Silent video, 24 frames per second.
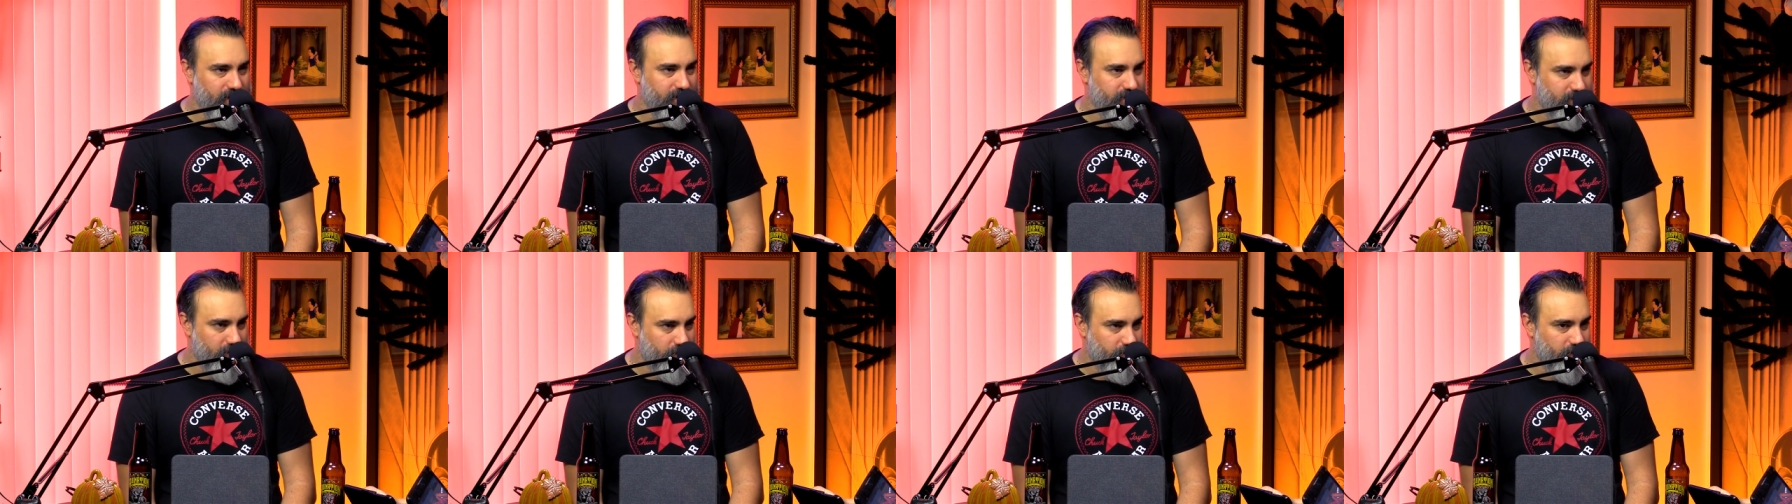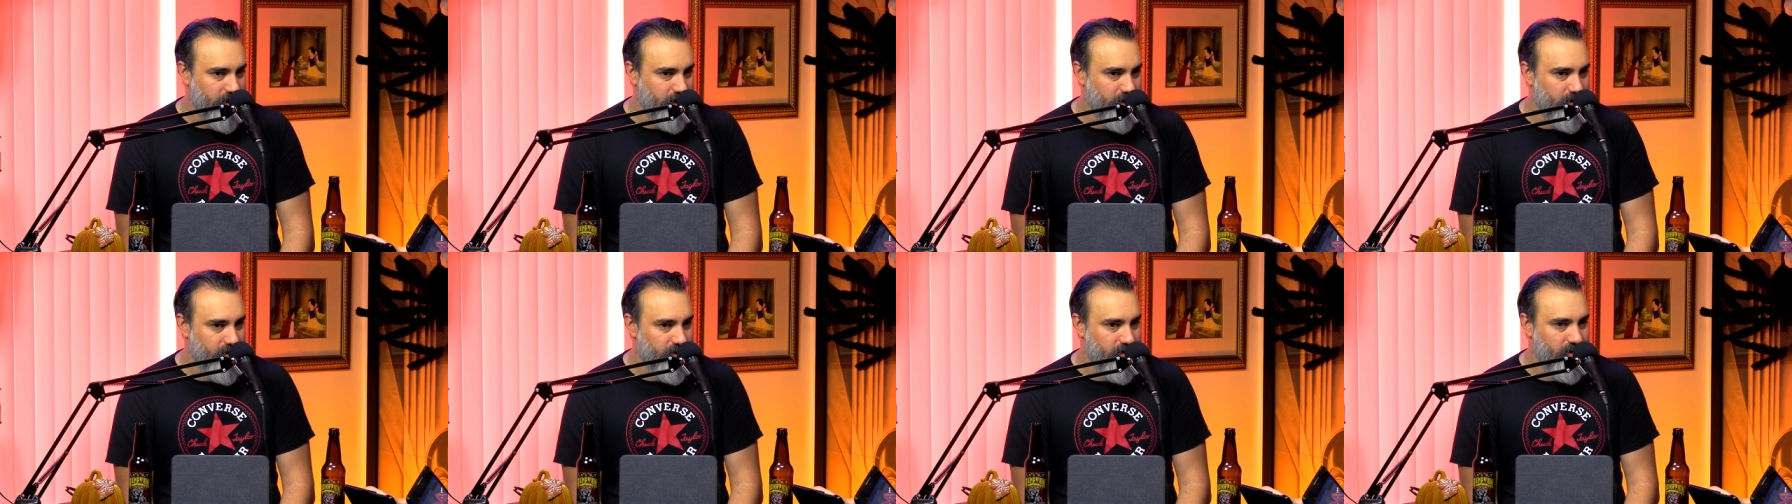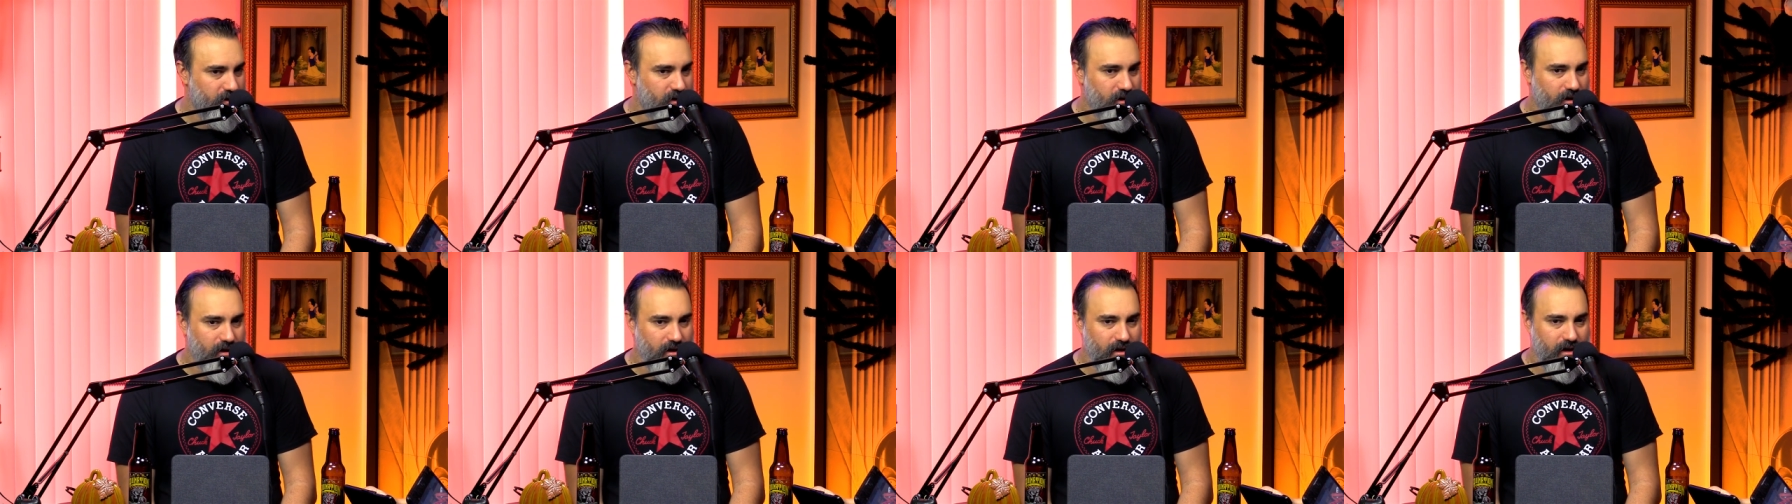into theater
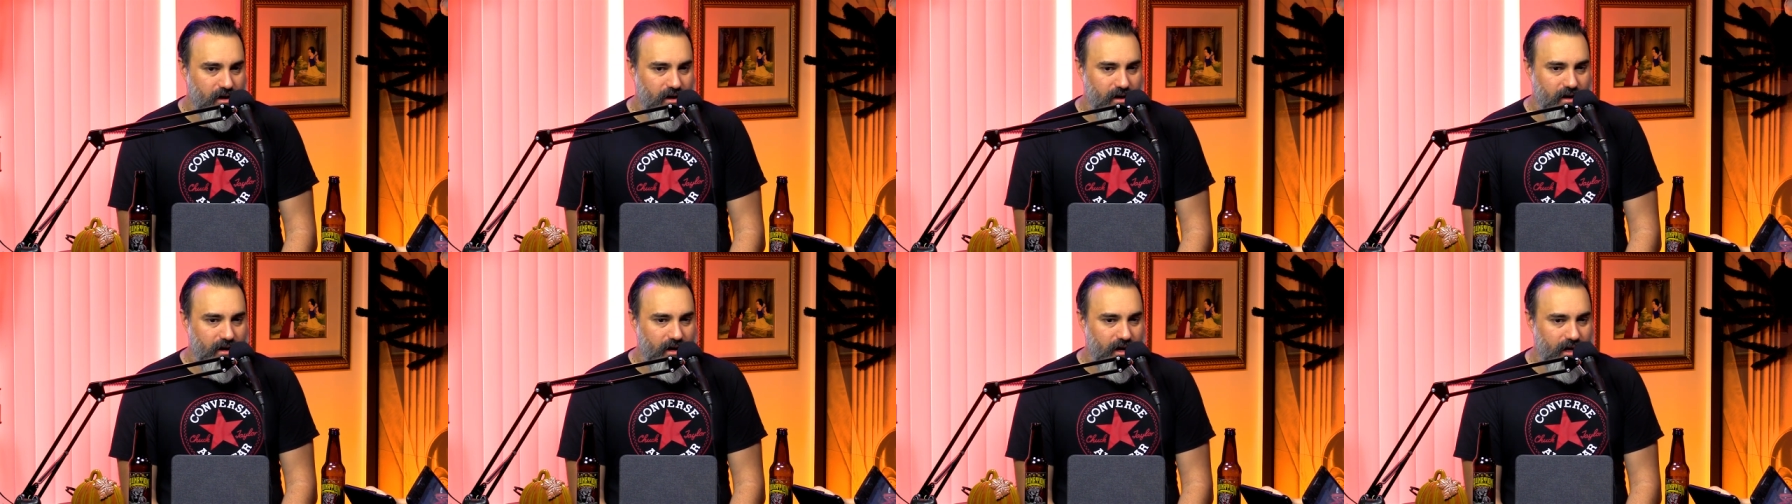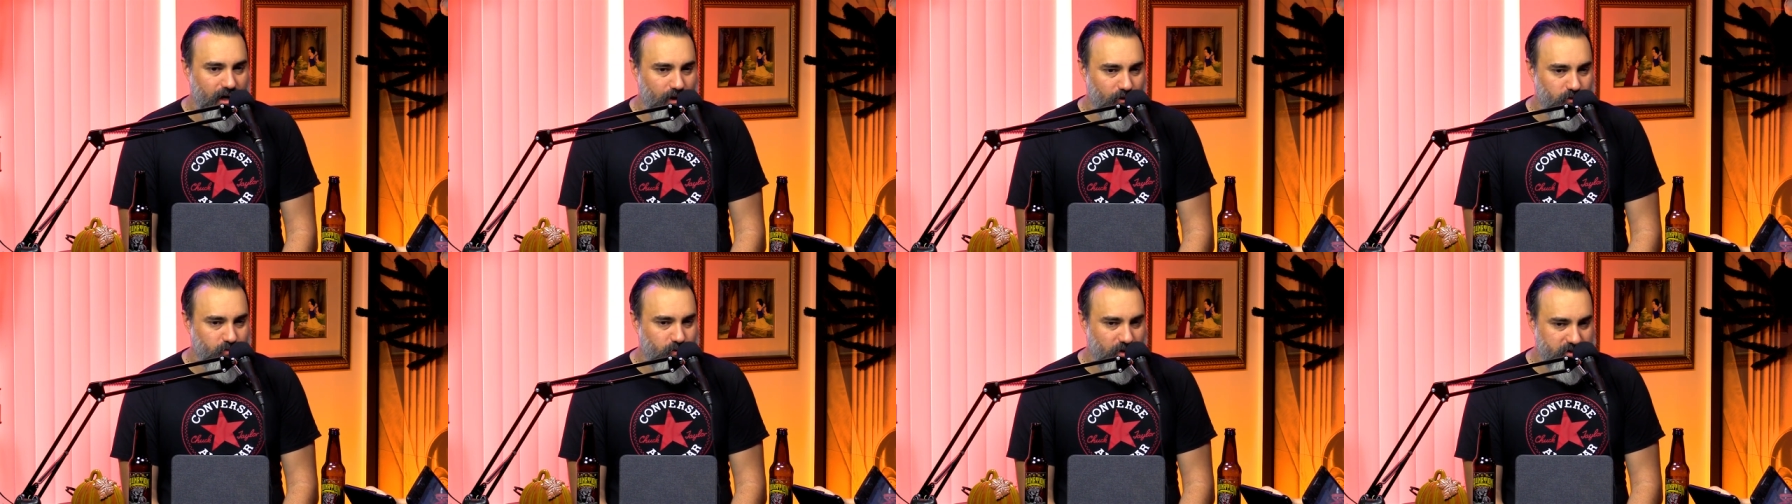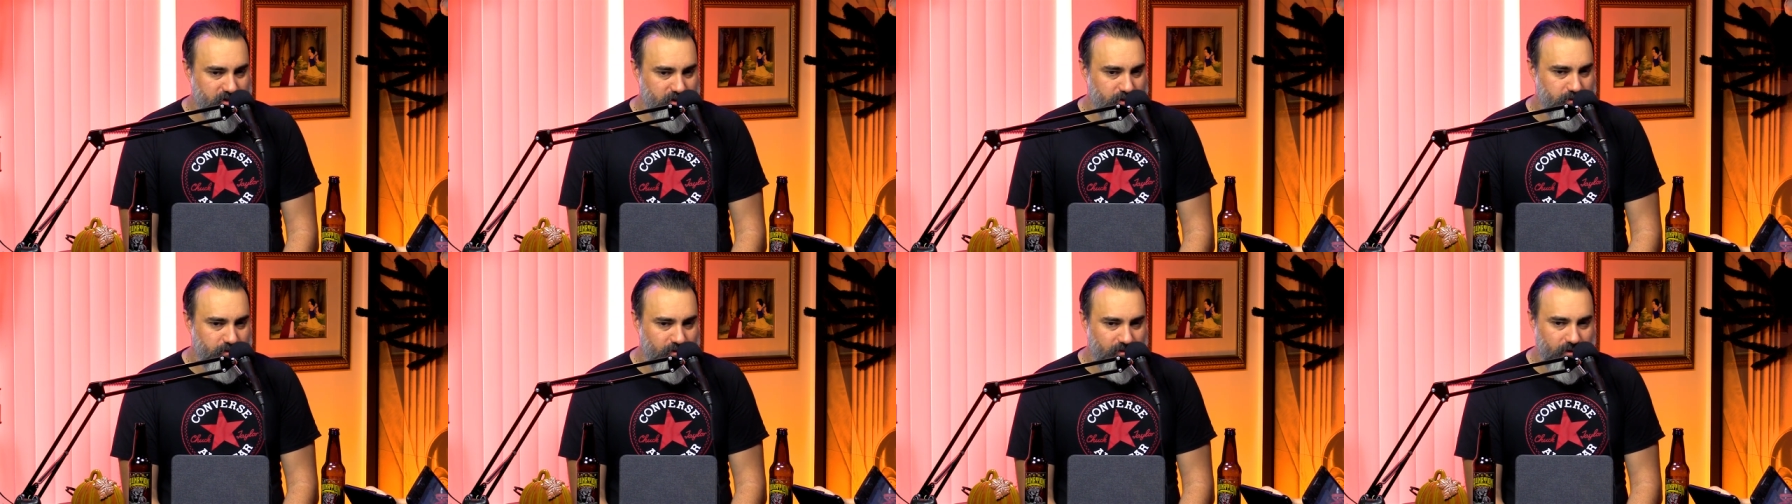and I was
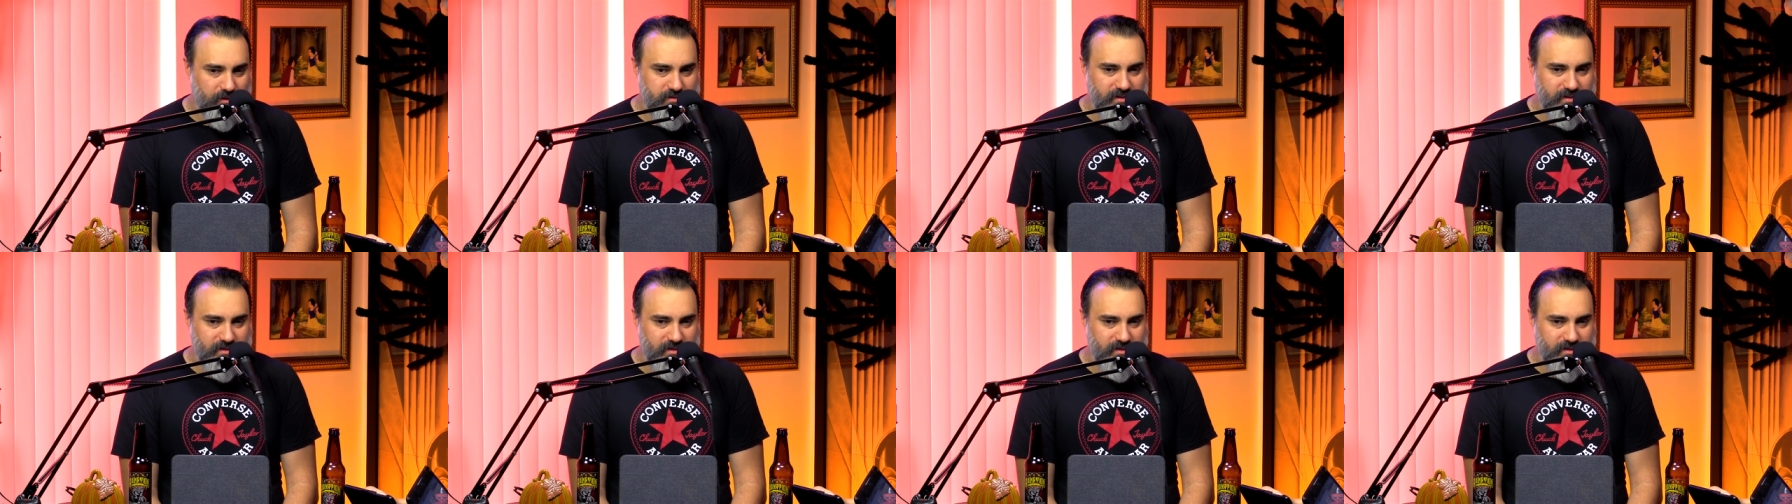watching this movie.